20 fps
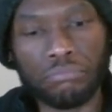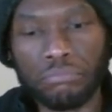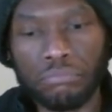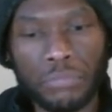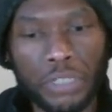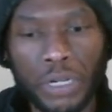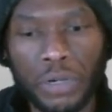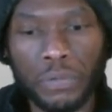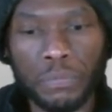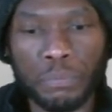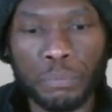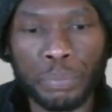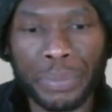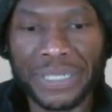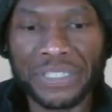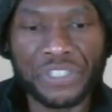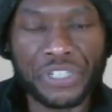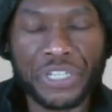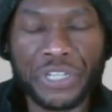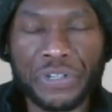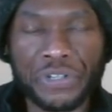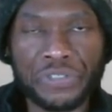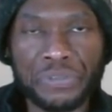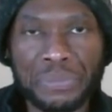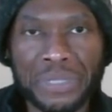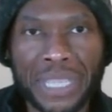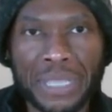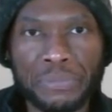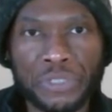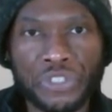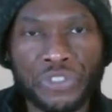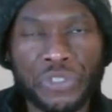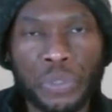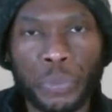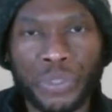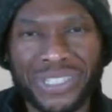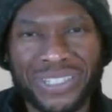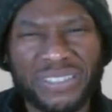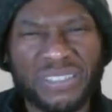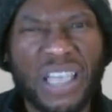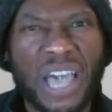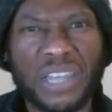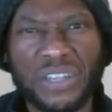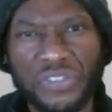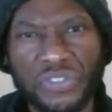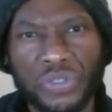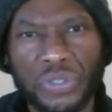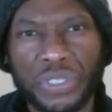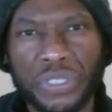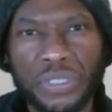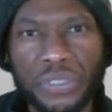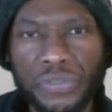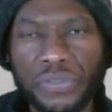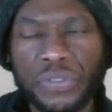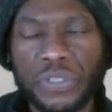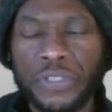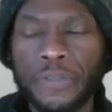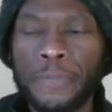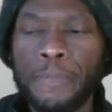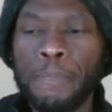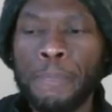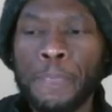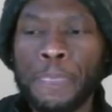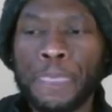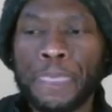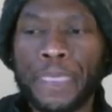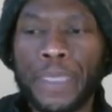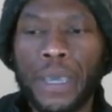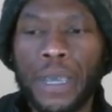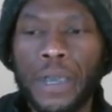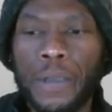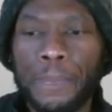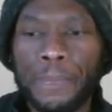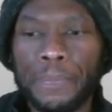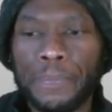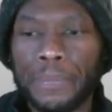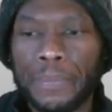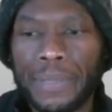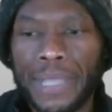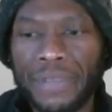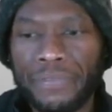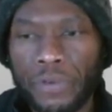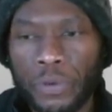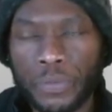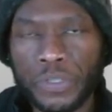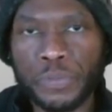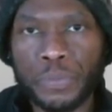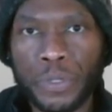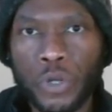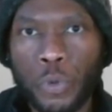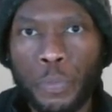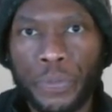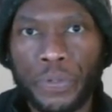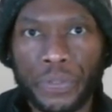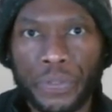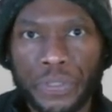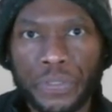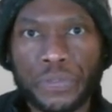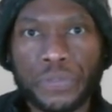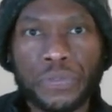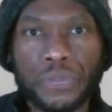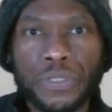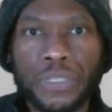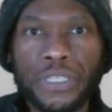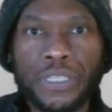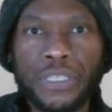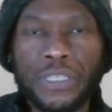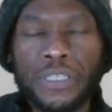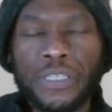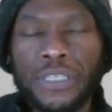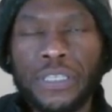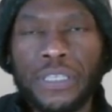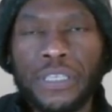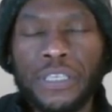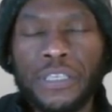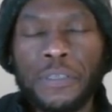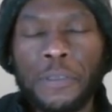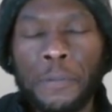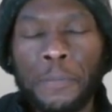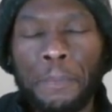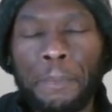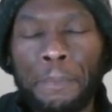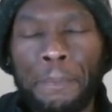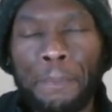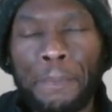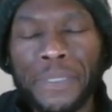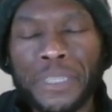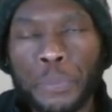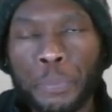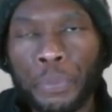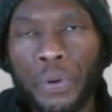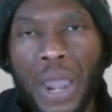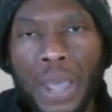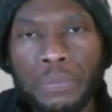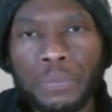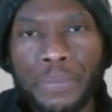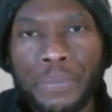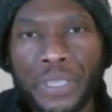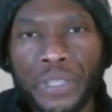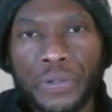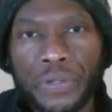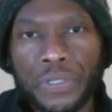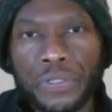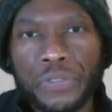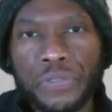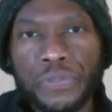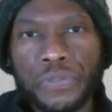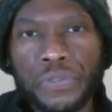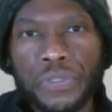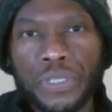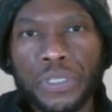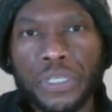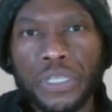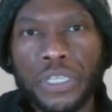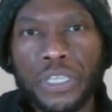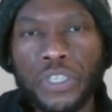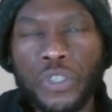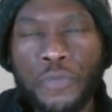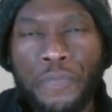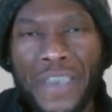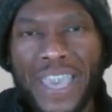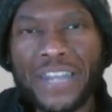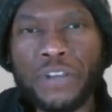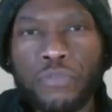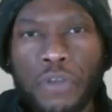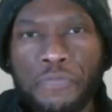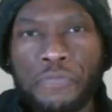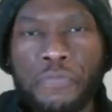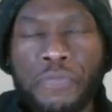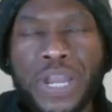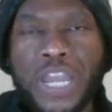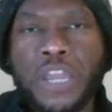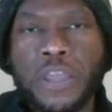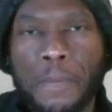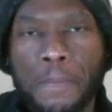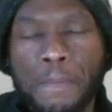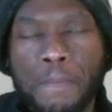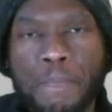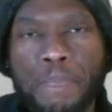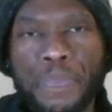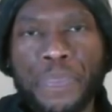You know, Brexiteers sometimes are somewhat dishonest on this. I've always been open on this. But the problem here is you've had a referendum.